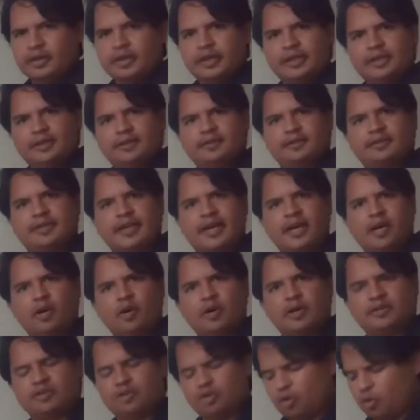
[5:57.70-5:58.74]
is
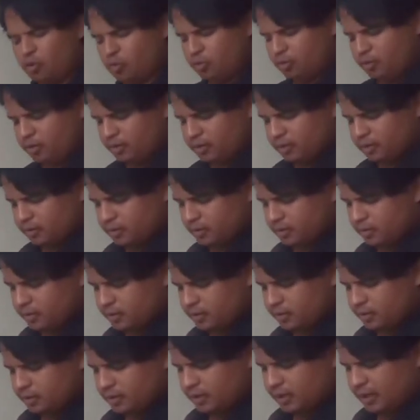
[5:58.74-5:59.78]
there a tone,
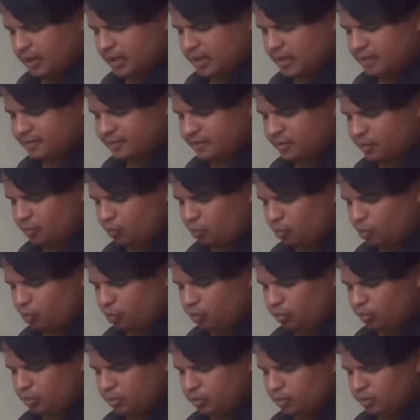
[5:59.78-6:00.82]
as the
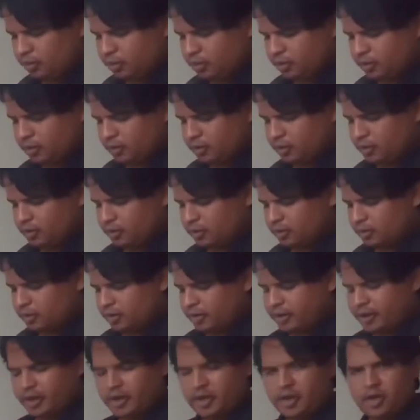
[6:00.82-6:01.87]
rule
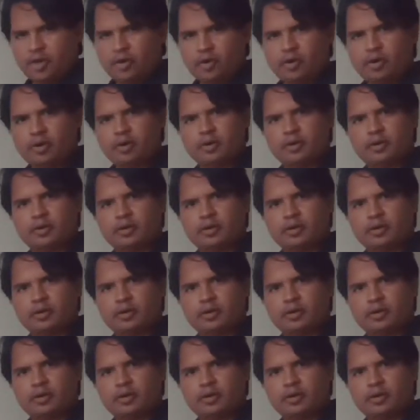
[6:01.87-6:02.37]
here